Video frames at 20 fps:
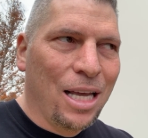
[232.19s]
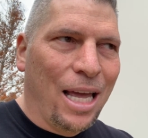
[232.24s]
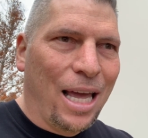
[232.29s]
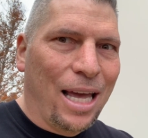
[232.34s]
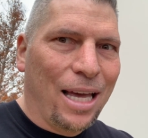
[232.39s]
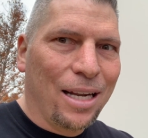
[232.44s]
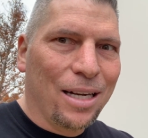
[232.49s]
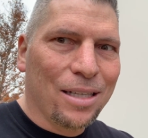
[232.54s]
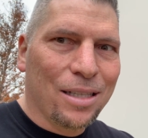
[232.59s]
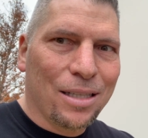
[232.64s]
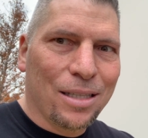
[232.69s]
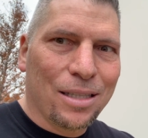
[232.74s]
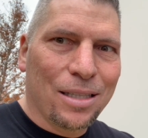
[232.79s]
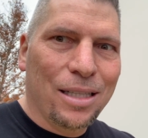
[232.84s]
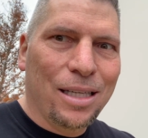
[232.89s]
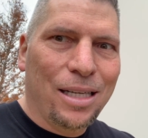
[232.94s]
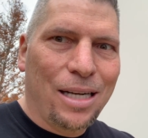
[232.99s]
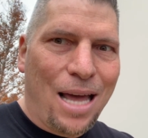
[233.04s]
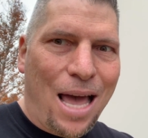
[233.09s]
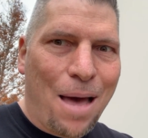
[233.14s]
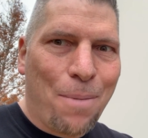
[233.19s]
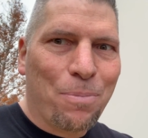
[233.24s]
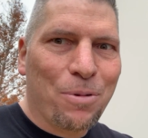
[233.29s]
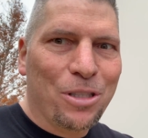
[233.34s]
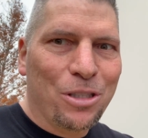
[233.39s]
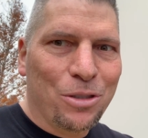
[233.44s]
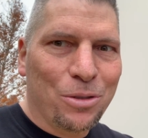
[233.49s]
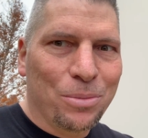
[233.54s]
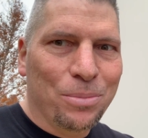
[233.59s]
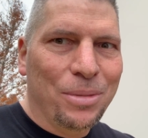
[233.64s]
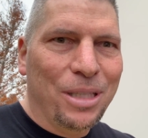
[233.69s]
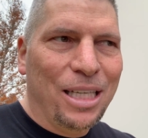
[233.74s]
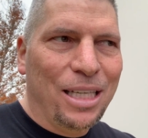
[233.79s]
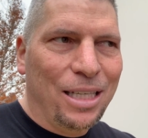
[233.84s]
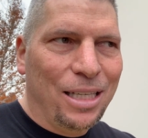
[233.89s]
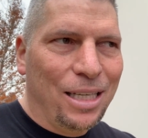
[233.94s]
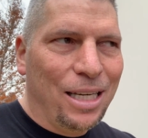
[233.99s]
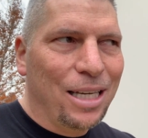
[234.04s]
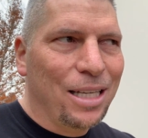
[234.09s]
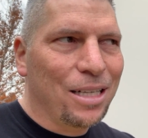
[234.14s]
And uh, it happened to
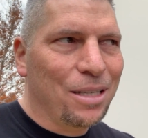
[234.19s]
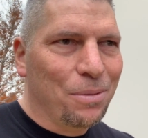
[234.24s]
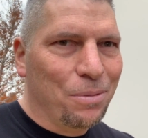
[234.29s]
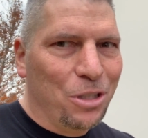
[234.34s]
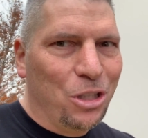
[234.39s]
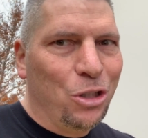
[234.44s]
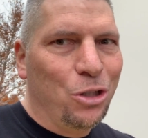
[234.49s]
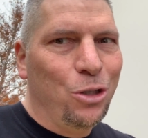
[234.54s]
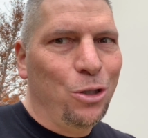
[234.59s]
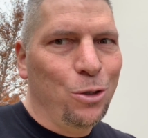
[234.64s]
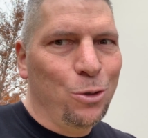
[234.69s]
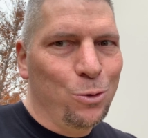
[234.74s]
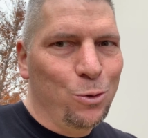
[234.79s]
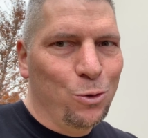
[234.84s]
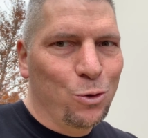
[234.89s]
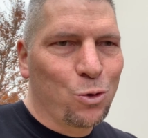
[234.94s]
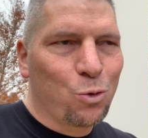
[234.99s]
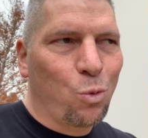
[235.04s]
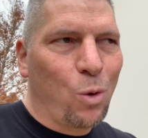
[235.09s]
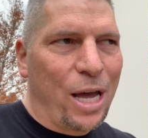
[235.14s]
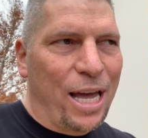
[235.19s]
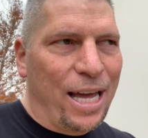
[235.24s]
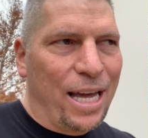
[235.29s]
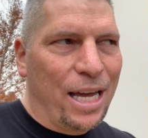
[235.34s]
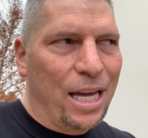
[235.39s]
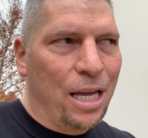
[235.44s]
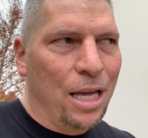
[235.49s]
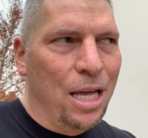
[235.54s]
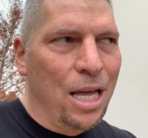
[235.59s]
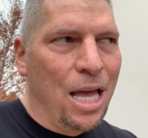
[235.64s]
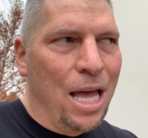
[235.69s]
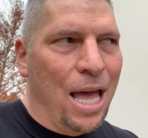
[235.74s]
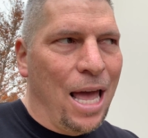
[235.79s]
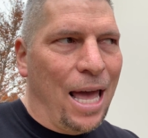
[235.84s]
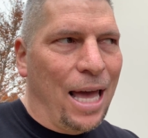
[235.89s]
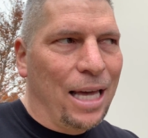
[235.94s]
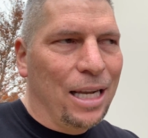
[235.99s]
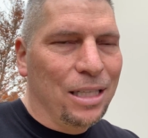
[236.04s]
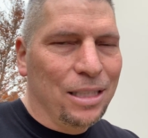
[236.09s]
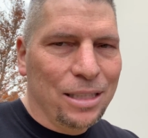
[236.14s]
me in a huge way
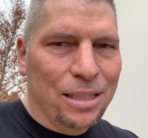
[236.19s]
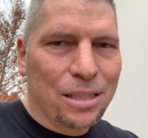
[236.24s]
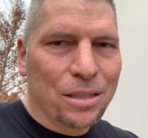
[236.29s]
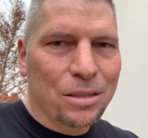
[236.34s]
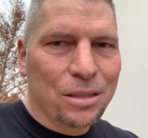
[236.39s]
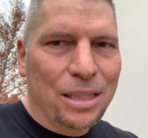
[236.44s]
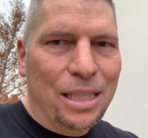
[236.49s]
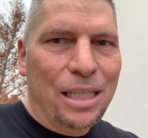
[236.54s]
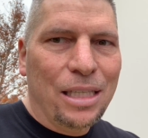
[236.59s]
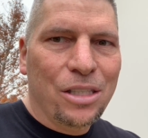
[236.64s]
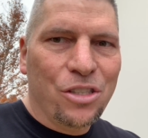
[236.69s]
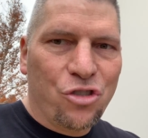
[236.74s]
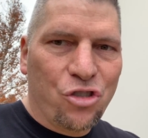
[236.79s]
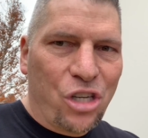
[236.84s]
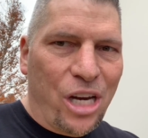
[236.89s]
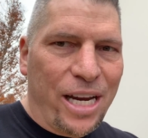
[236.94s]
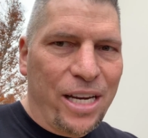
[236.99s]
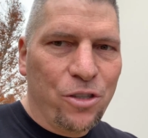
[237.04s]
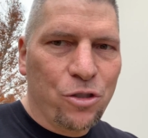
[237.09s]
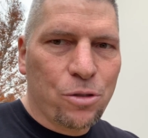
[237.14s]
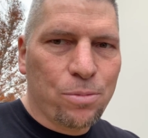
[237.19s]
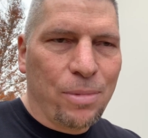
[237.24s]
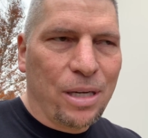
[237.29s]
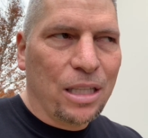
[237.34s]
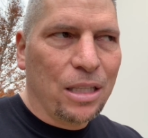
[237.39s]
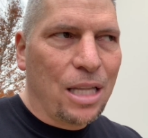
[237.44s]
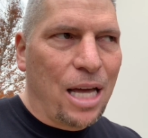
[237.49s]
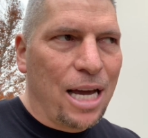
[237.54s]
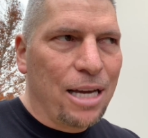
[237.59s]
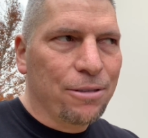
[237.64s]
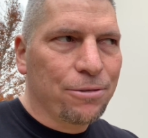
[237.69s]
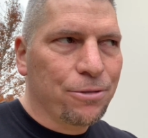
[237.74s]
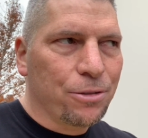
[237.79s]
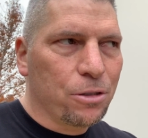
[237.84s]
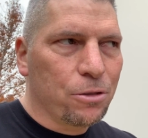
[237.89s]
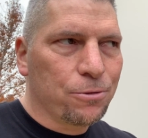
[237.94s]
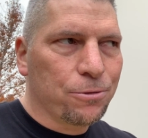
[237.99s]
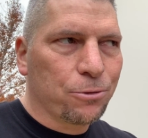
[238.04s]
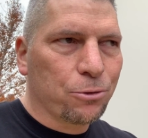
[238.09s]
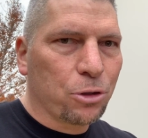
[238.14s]
and literally changed my life
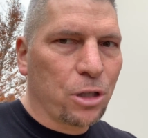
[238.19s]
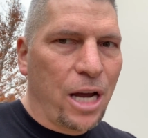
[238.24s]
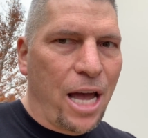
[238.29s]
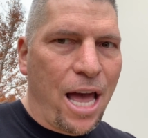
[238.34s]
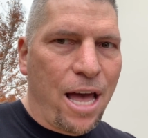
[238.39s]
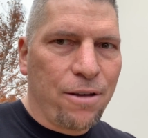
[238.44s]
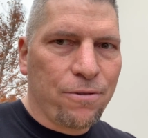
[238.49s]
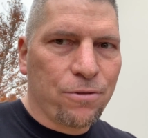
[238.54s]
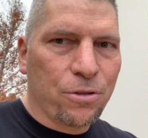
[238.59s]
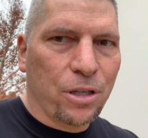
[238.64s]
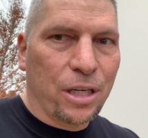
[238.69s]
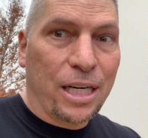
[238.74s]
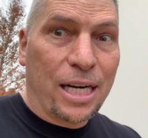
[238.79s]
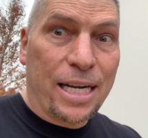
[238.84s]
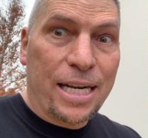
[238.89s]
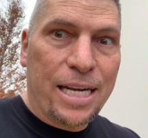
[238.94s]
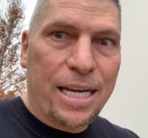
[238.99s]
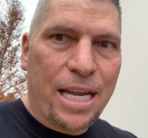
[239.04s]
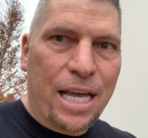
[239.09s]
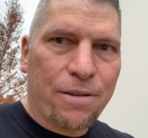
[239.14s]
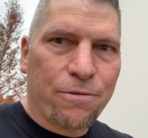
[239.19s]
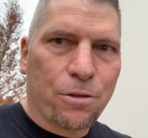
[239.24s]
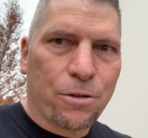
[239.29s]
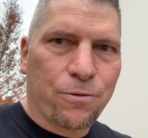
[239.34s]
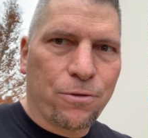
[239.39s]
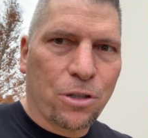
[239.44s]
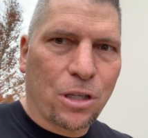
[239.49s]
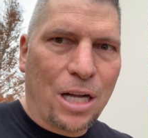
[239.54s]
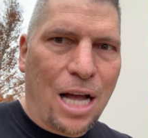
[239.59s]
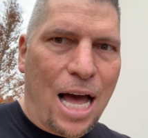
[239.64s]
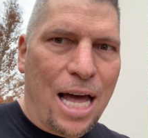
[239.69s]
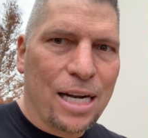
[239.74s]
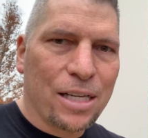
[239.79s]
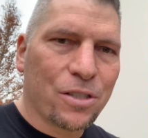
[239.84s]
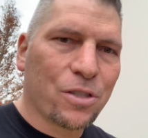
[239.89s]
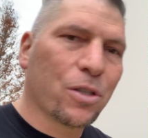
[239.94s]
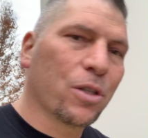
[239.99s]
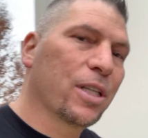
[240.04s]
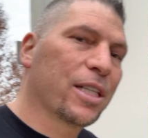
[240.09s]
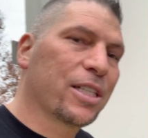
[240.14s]
forever, and I never forgot it.
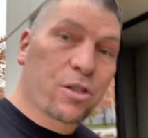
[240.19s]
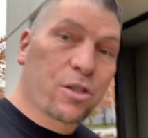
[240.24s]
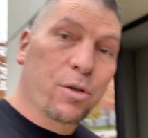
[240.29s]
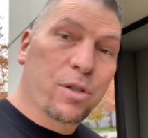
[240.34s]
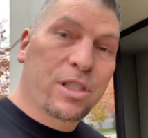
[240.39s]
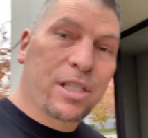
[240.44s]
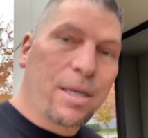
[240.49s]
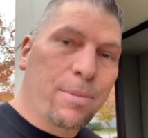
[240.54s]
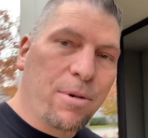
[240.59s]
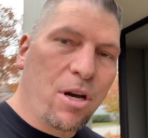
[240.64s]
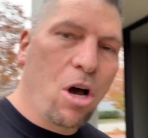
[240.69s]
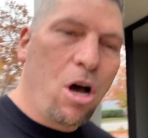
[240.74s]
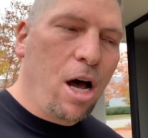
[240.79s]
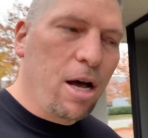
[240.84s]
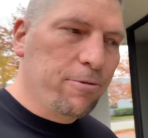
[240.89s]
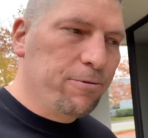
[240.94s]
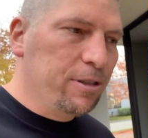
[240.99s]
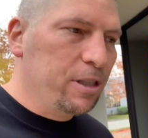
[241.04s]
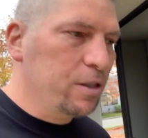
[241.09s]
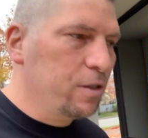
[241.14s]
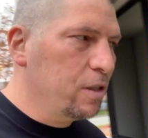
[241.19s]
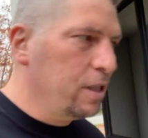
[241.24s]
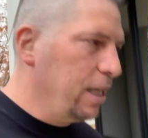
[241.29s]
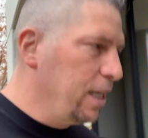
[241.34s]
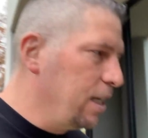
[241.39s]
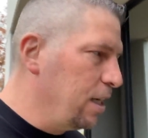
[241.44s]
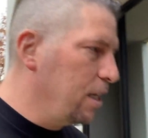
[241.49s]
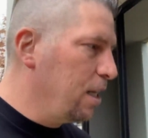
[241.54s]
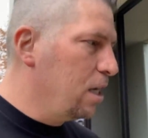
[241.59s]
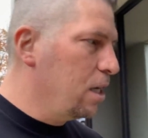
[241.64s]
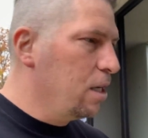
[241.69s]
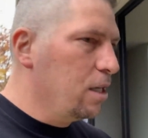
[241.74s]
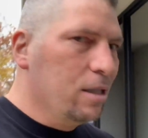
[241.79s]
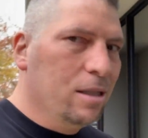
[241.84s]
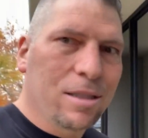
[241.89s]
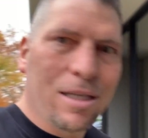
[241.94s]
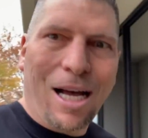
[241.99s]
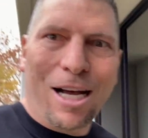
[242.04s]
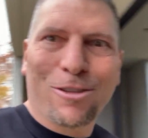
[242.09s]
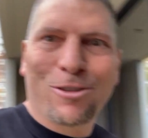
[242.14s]
So go inside my office and uh,
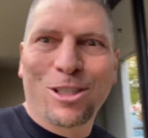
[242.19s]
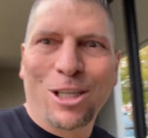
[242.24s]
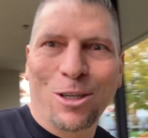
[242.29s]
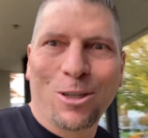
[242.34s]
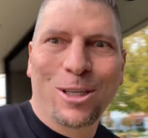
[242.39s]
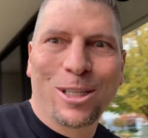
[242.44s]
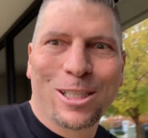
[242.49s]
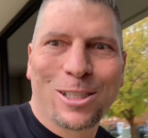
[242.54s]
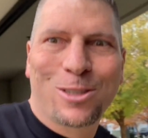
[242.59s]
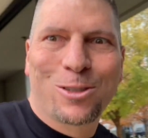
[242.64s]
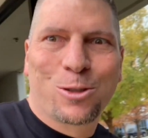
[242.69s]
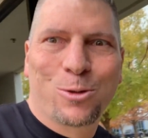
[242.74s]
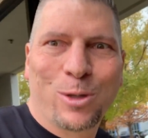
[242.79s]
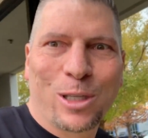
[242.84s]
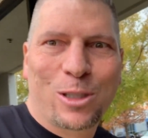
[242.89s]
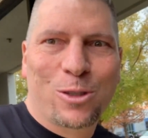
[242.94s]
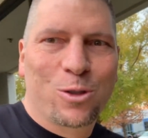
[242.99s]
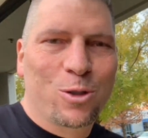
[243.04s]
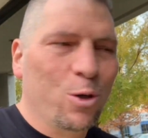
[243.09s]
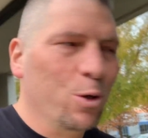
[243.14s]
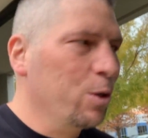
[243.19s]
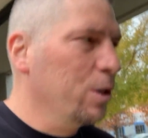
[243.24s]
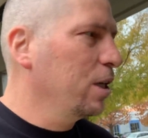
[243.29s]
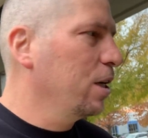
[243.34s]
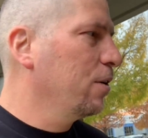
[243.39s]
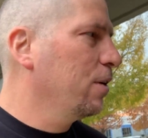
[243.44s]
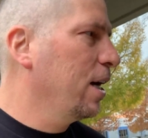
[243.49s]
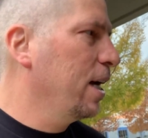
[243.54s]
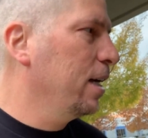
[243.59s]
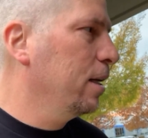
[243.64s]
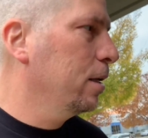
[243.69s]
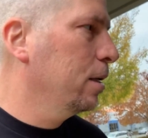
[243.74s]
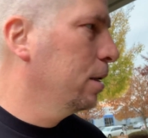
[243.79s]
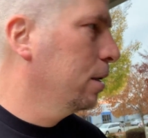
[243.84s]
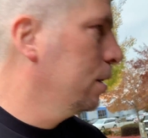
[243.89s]
I'll tell you this quick story, all right?